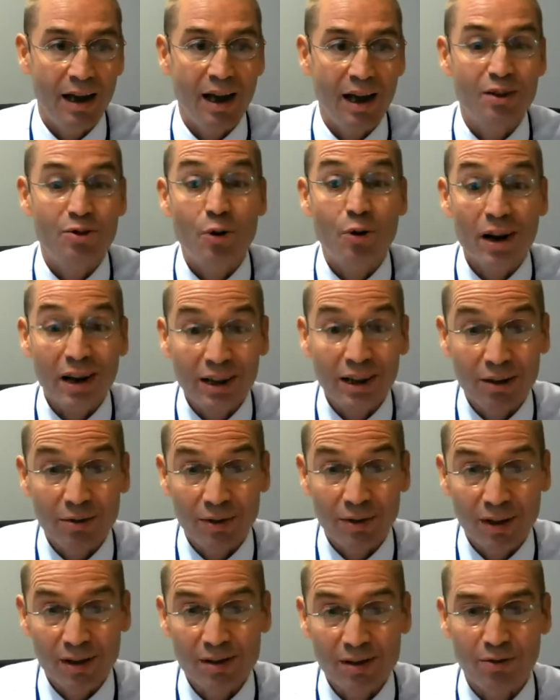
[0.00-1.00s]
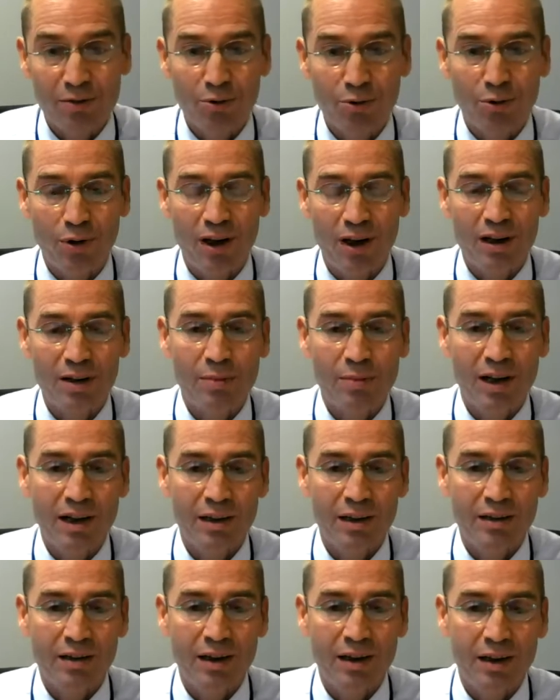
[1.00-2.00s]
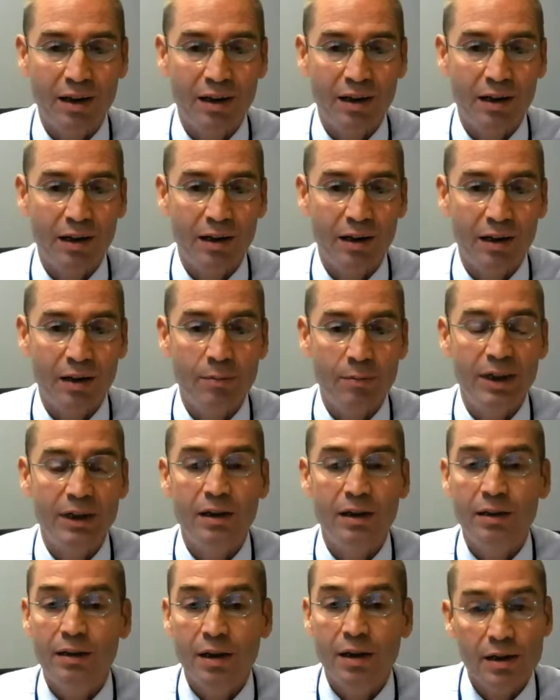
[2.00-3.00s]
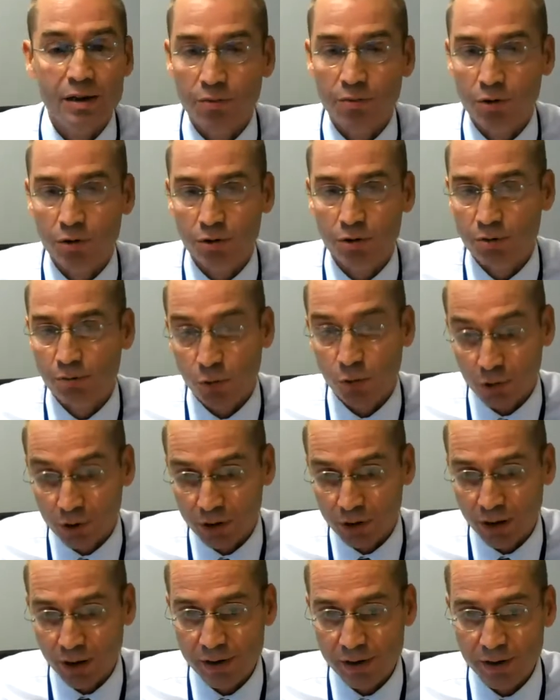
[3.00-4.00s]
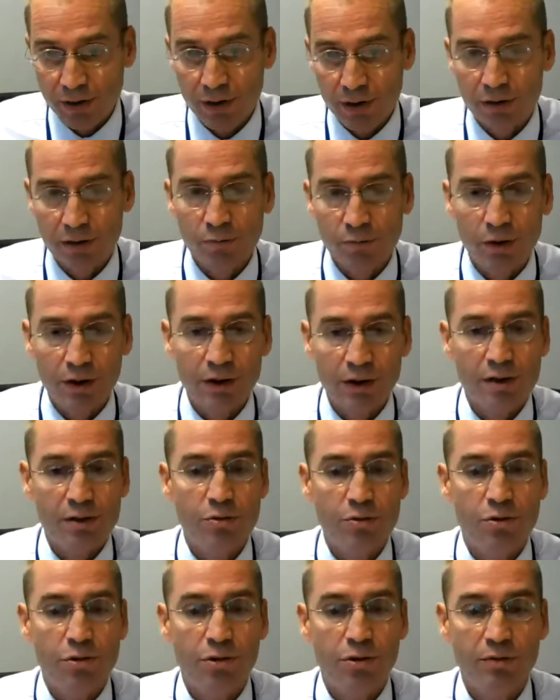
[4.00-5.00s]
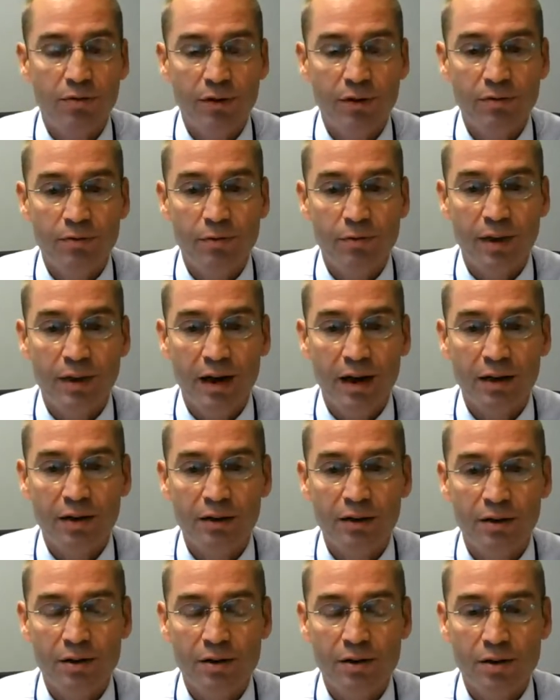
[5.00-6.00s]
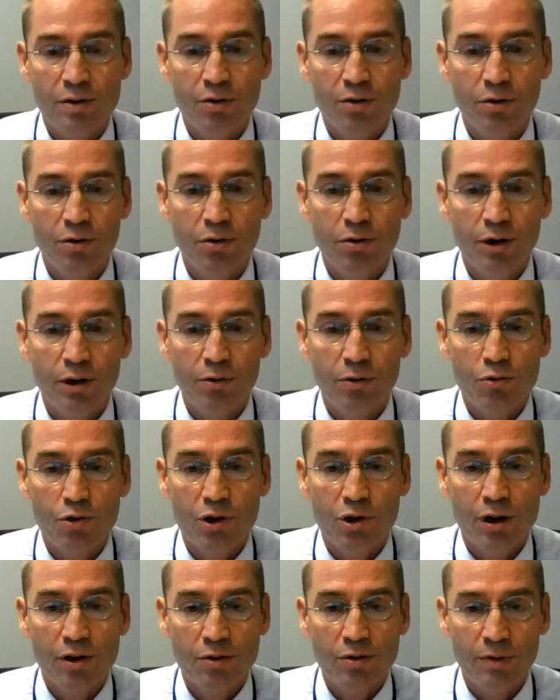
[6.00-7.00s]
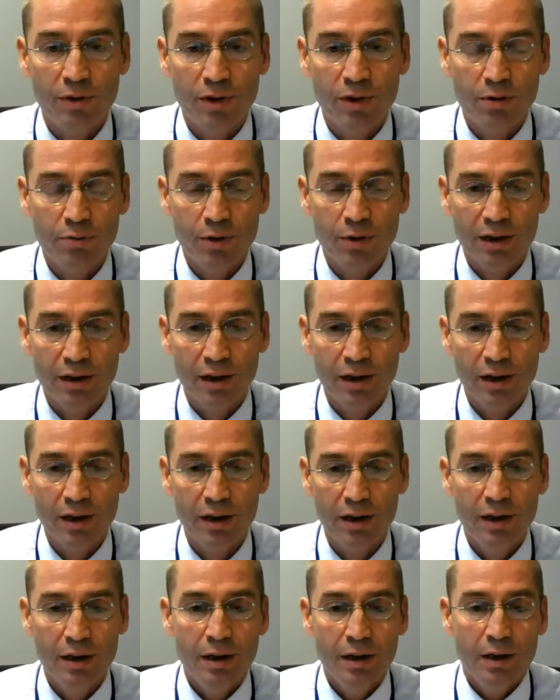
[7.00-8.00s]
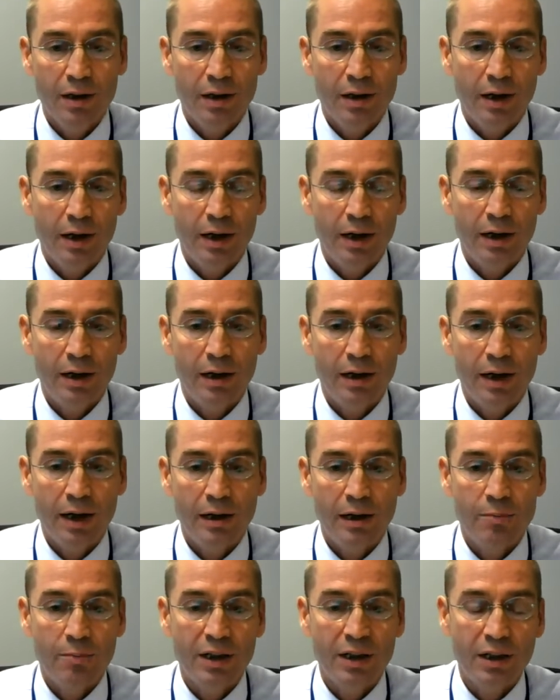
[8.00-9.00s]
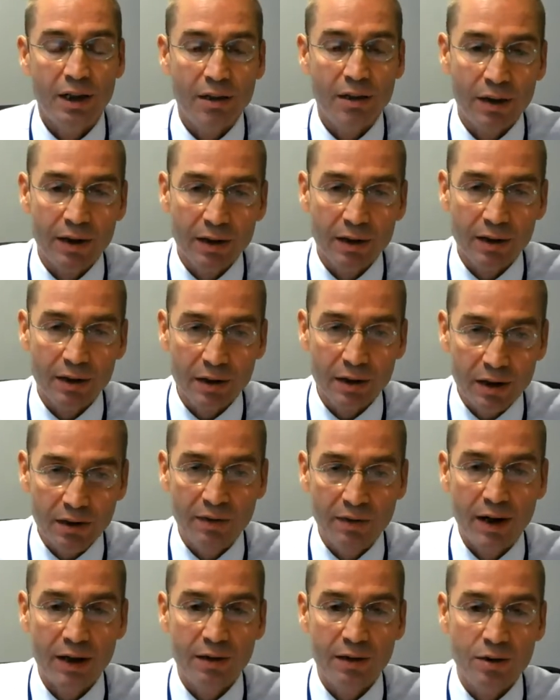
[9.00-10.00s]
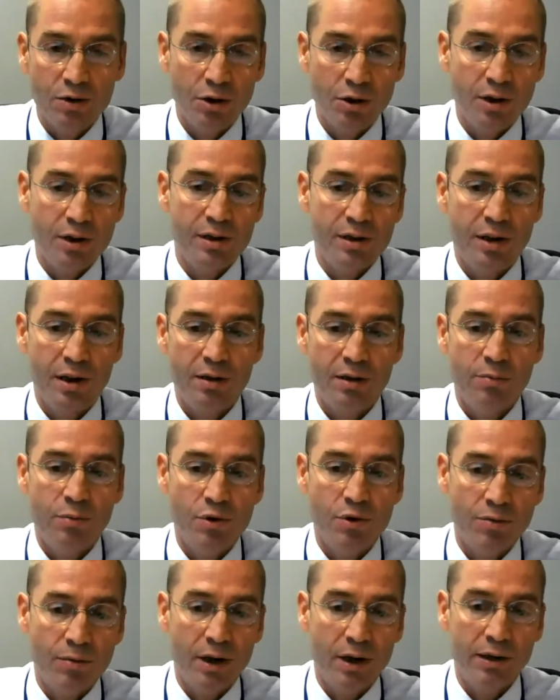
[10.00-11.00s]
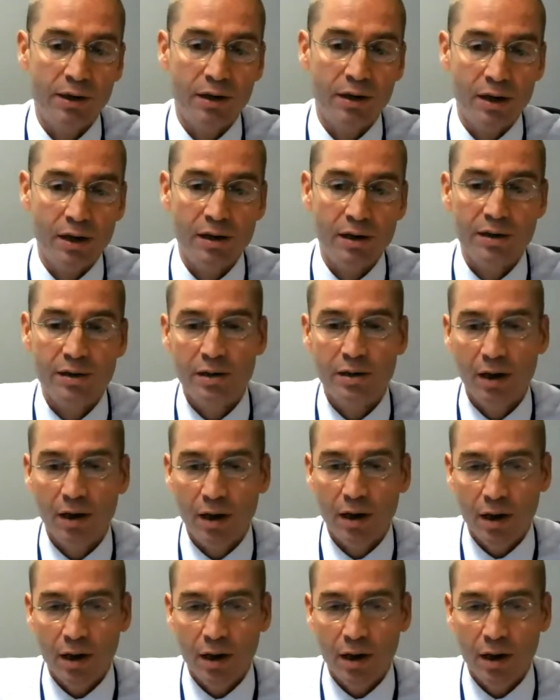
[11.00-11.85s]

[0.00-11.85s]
attractiveness, if you like. But I mean, it is what it is, and one has to sort of live with that. This is not going to change very quickly. But I think that the advantage is that Botswana is